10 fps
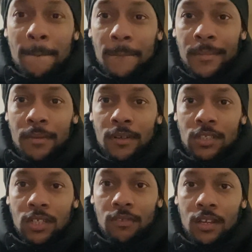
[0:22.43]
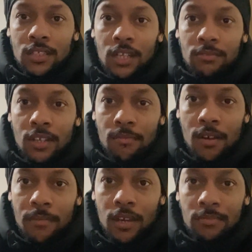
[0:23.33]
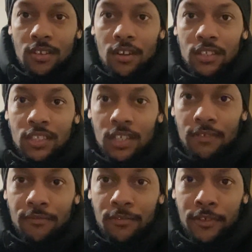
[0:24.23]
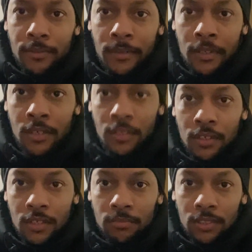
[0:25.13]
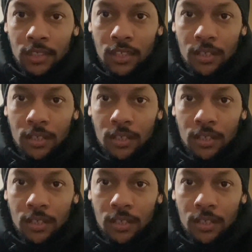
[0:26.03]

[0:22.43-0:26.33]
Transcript: Let me get my shit right. See, I'm talking about man. I'm tall as shit for real, man. You know what I'm saying?